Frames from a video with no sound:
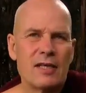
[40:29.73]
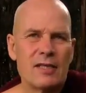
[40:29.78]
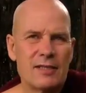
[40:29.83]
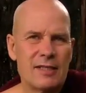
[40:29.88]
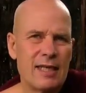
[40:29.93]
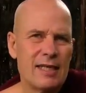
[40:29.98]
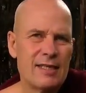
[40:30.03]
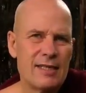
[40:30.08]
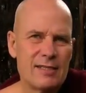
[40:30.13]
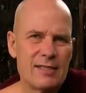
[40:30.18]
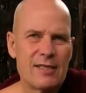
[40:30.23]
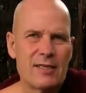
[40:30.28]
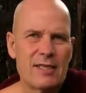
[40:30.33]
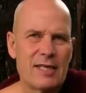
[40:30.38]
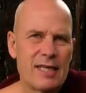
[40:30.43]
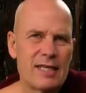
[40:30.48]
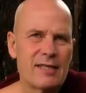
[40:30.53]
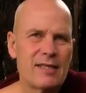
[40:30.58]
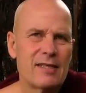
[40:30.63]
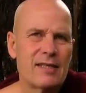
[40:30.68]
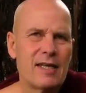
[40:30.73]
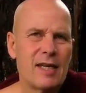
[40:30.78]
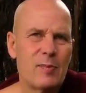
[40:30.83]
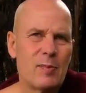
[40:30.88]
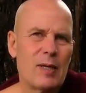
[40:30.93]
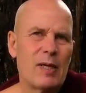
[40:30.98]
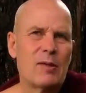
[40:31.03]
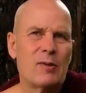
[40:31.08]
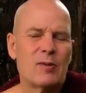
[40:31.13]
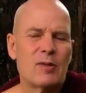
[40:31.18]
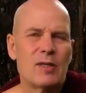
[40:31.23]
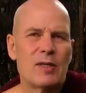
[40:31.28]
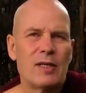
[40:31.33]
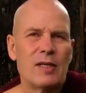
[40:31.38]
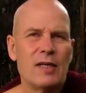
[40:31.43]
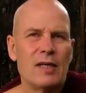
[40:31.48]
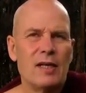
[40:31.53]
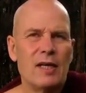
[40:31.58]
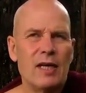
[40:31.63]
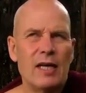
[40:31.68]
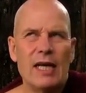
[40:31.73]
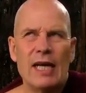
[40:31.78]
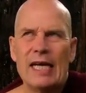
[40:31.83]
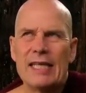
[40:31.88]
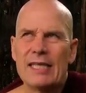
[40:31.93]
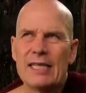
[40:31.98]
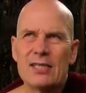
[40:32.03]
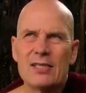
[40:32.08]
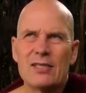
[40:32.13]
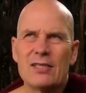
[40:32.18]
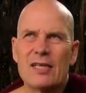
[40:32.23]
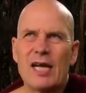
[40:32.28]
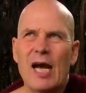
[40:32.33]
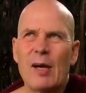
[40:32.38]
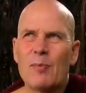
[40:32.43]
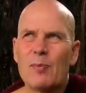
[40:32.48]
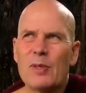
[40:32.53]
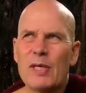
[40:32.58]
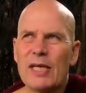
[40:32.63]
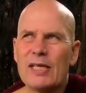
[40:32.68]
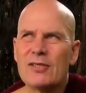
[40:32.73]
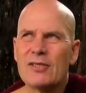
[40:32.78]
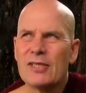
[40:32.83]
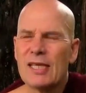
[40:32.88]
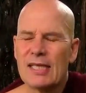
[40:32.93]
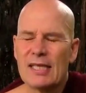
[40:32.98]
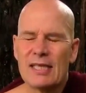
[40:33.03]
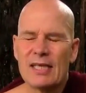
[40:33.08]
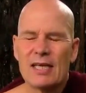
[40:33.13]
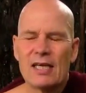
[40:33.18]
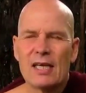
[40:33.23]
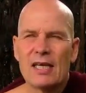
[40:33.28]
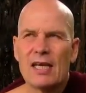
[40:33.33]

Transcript: say this or that about. And these are being said